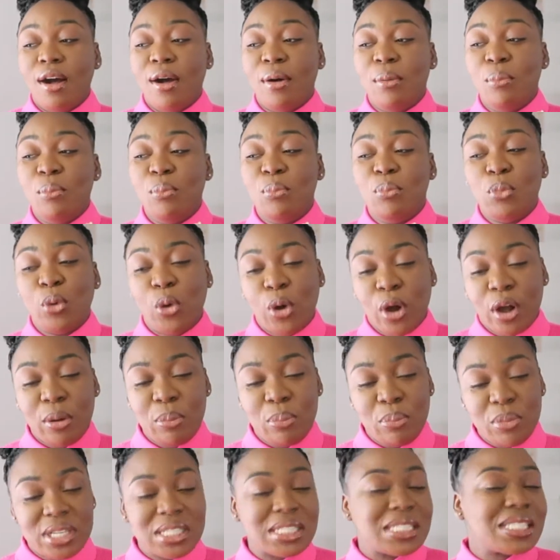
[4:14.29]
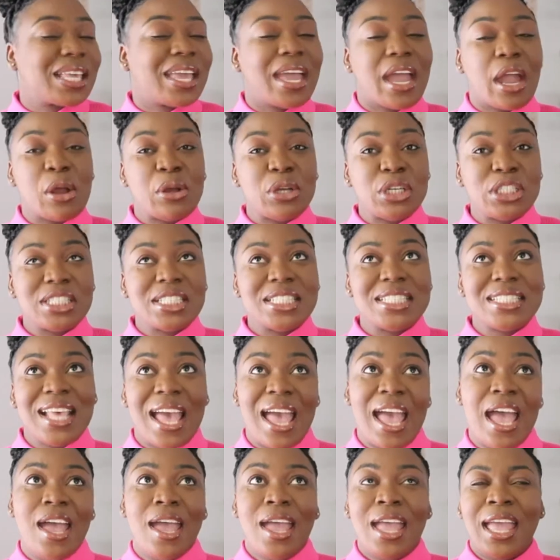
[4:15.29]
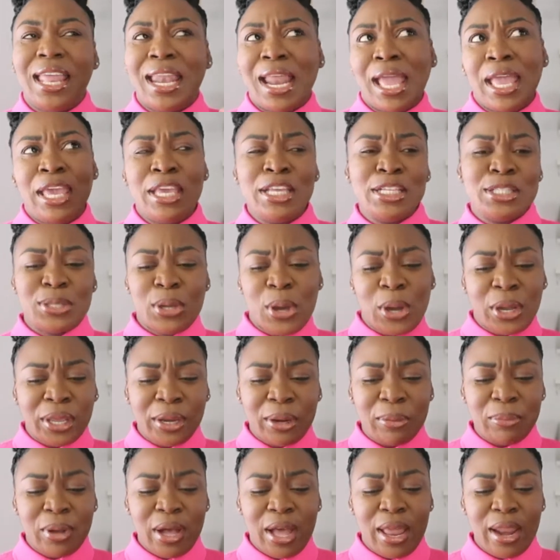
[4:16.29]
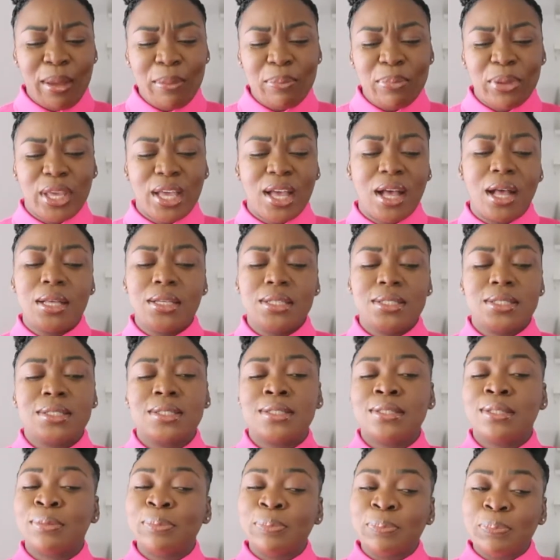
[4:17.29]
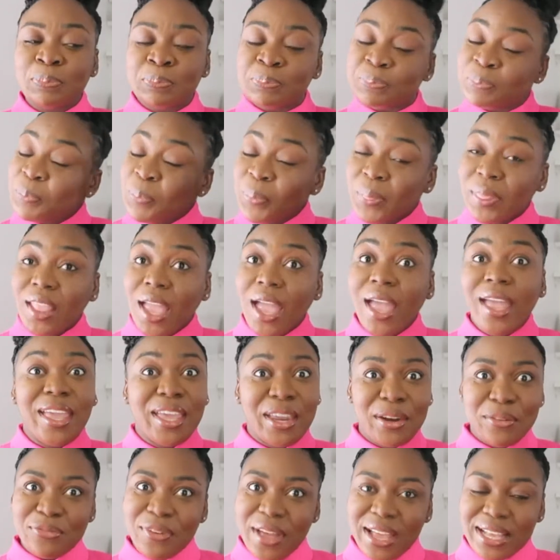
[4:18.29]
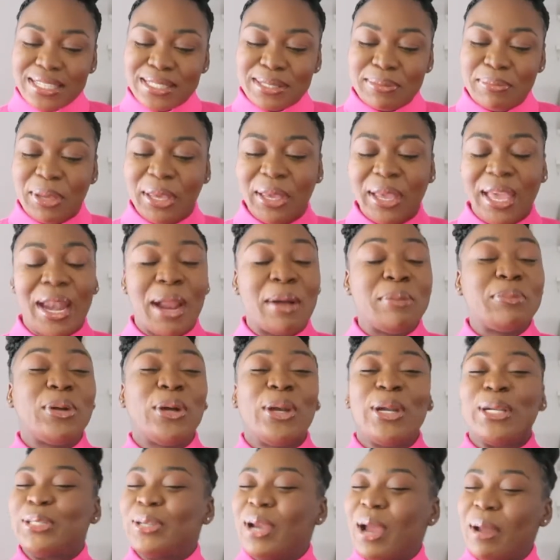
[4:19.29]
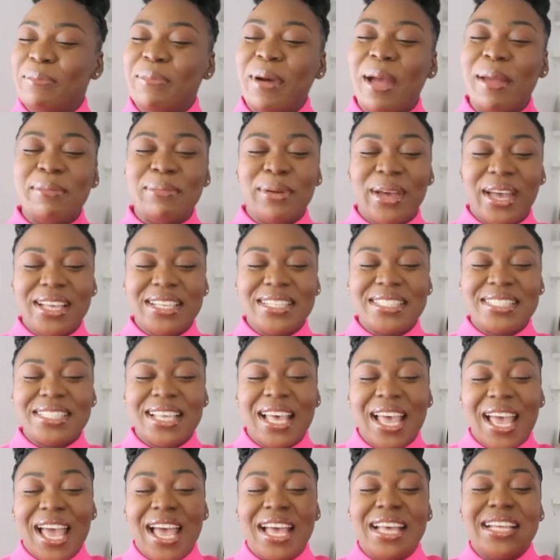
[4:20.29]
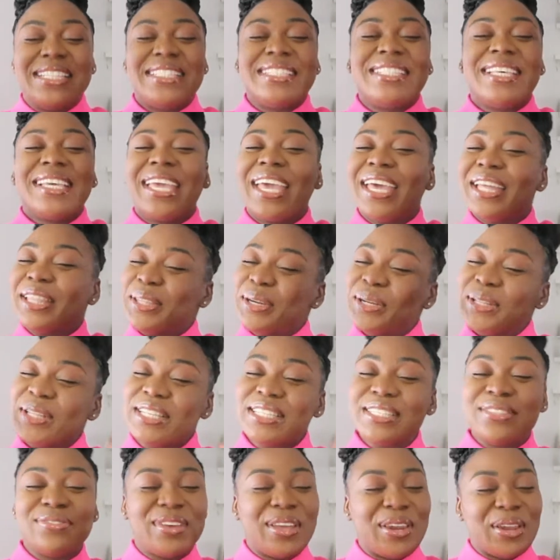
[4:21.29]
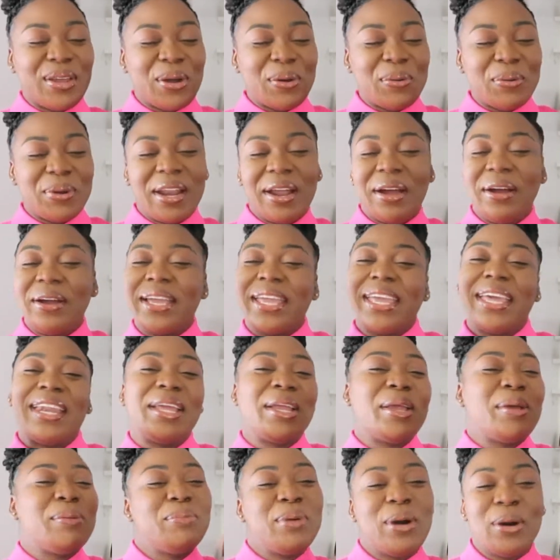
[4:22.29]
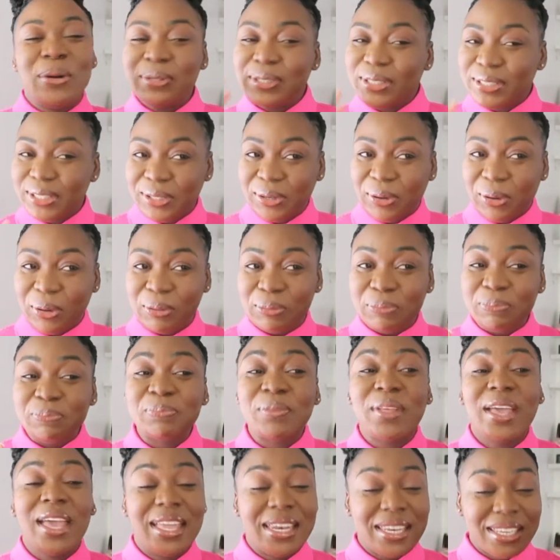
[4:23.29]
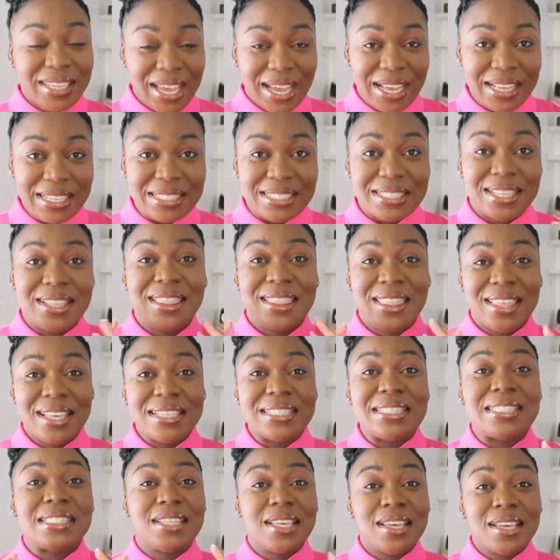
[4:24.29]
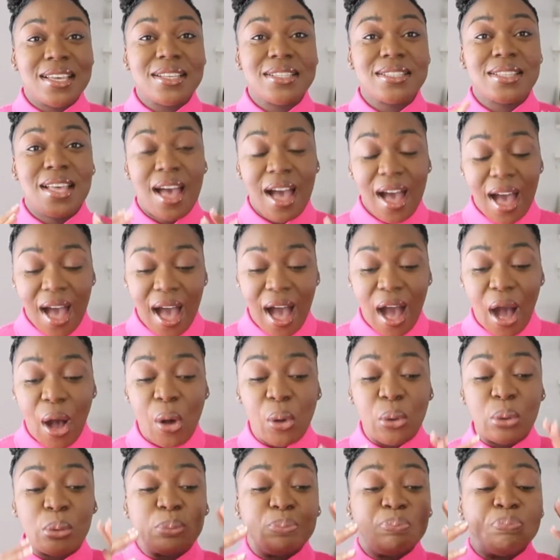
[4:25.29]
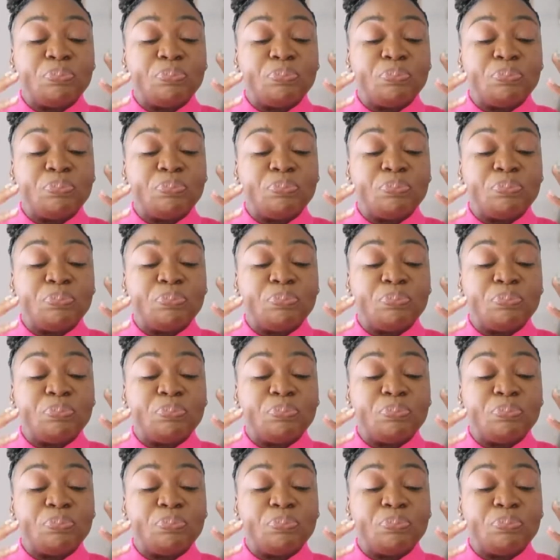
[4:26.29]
more miscarriages, and I hate talking about it because it affects me, and I'm gonna try my best to get through this video without getting emotional. And yes, this is how